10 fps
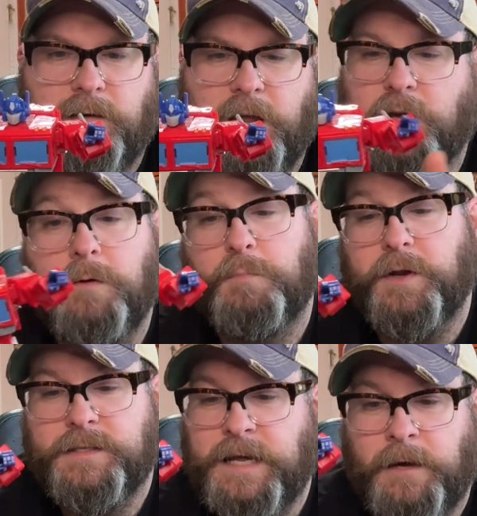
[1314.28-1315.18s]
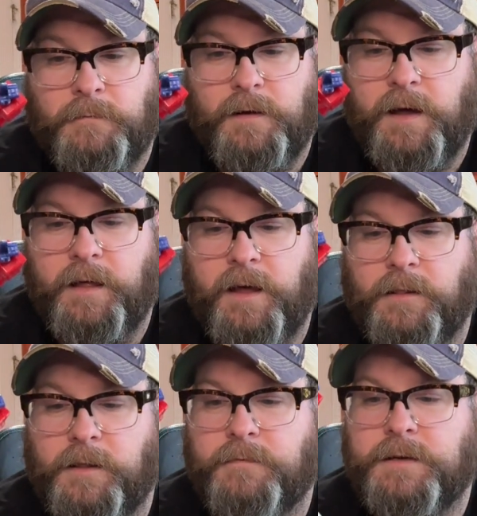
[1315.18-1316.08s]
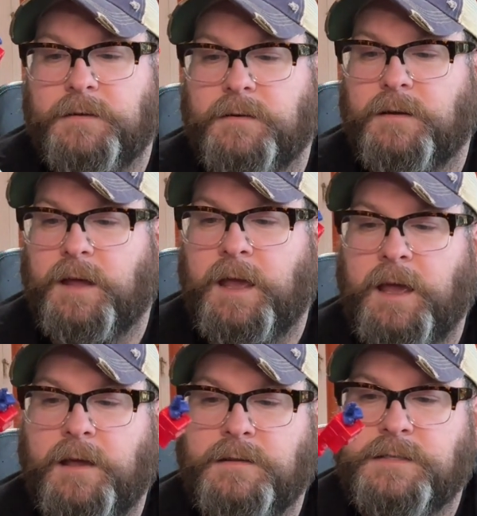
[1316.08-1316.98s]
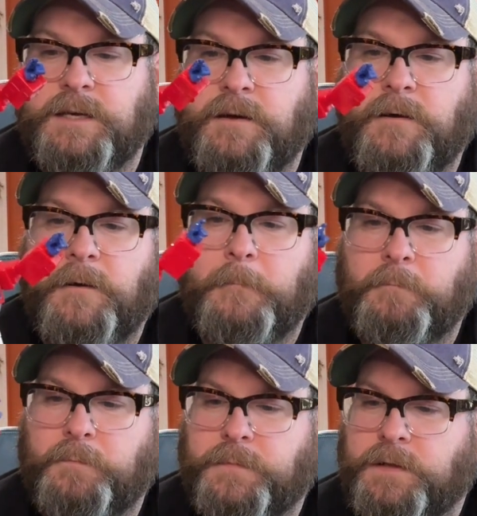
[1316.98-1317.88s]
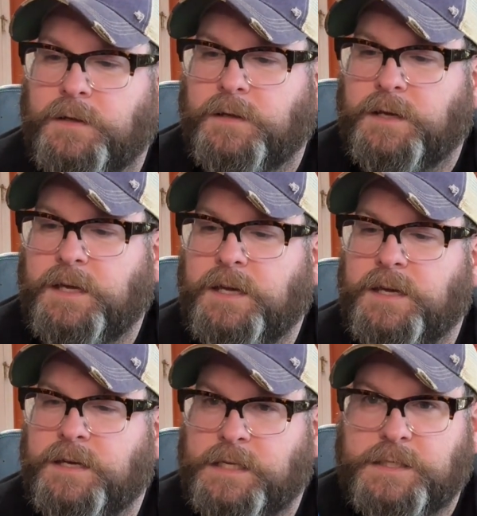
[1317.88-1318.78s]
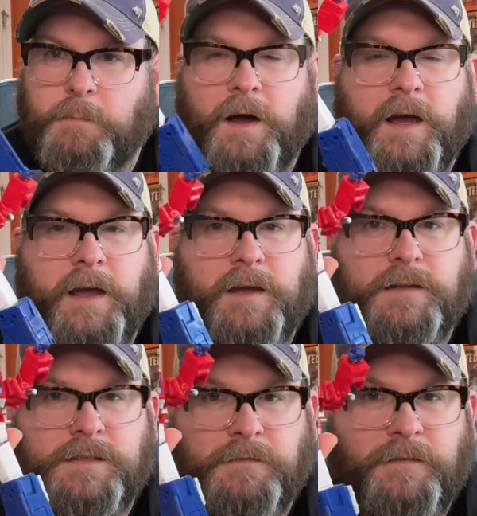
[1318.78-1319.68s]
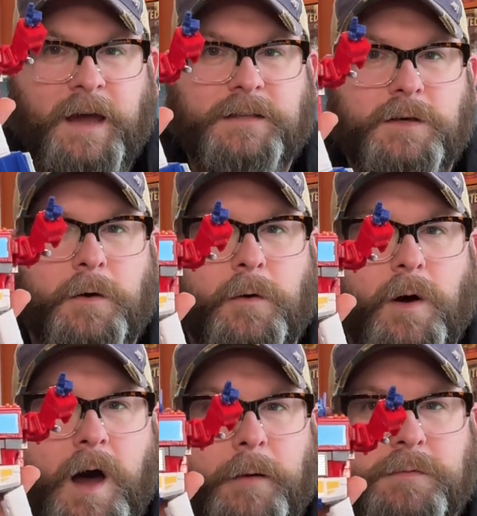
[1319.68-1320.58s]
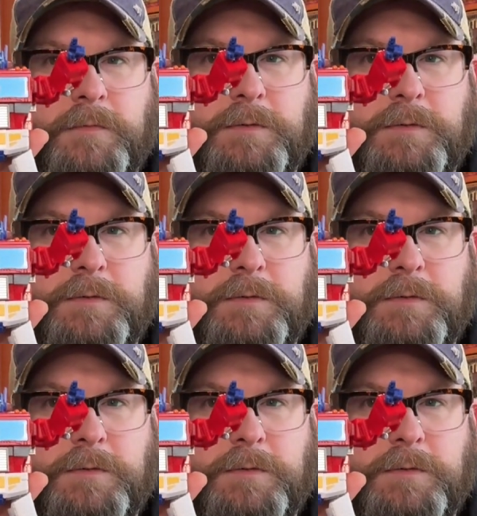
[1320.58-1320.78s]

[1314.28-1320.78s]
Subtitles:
couldn't put it down. I love it. And he is my de facto Optimus